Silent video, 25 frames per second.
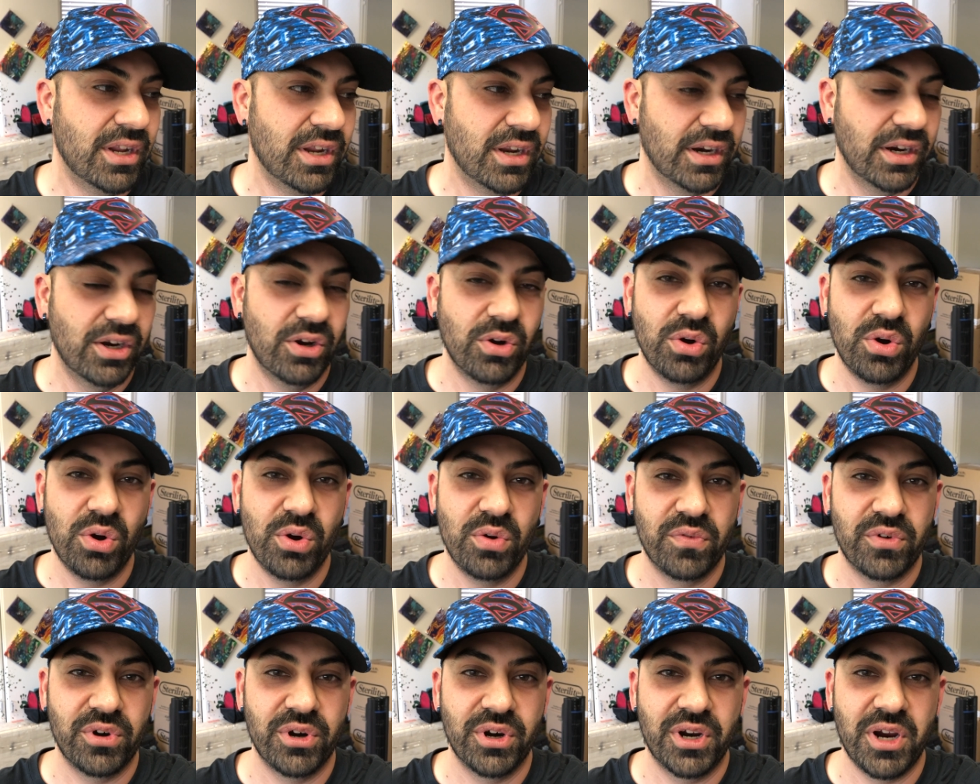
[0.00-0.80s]
go
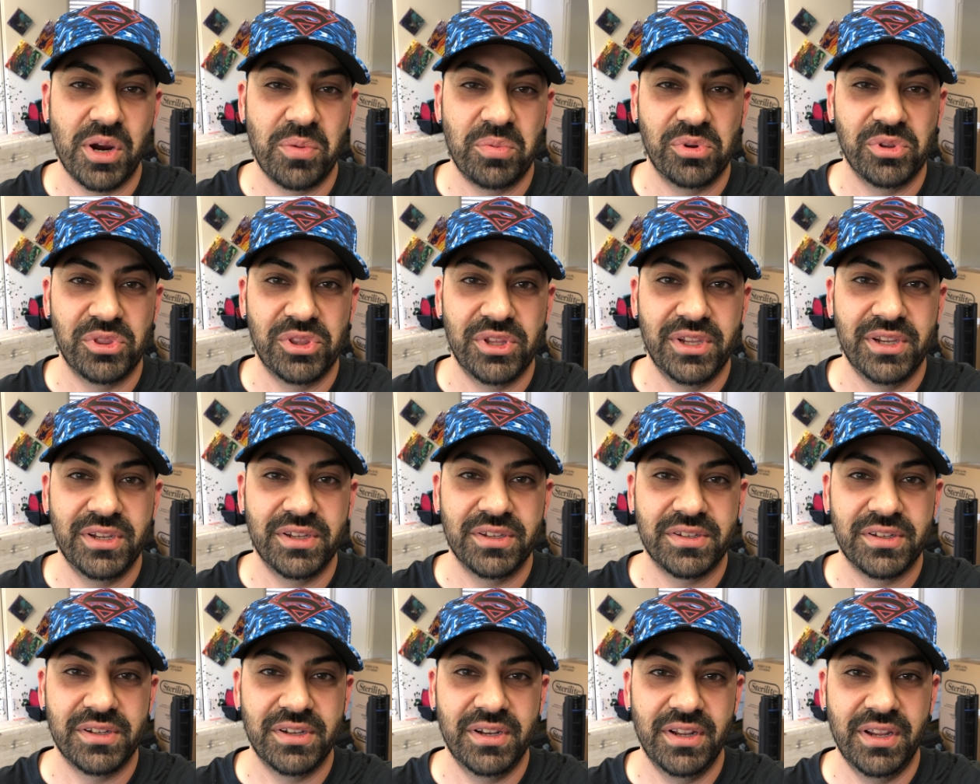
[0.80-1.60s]
over a couple of
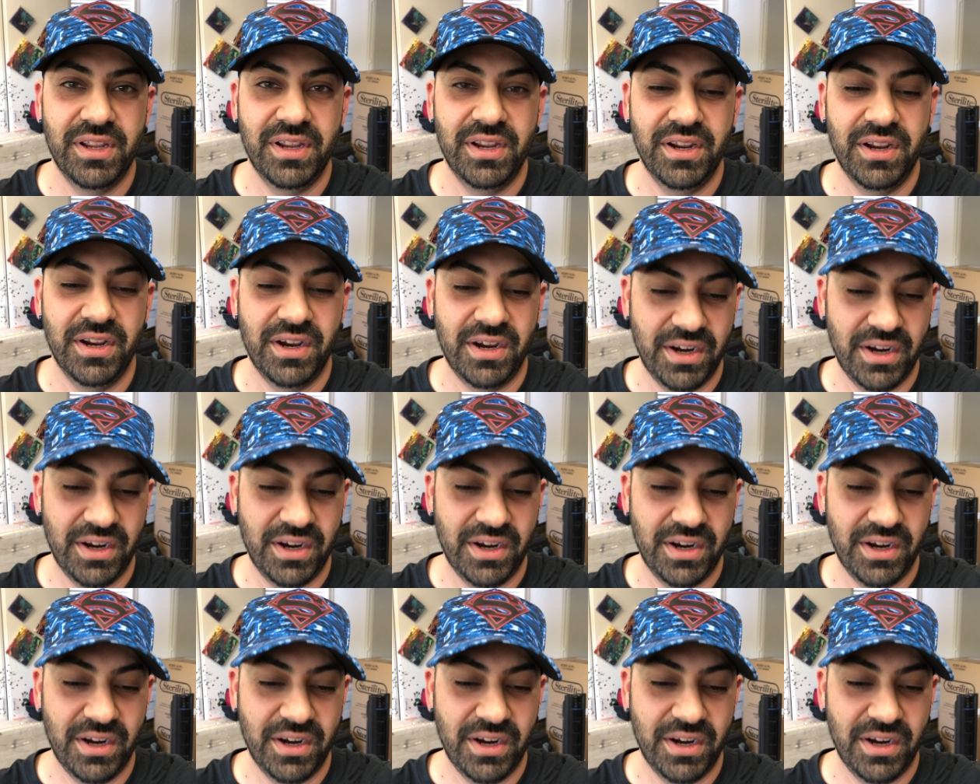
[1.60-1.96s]
things today.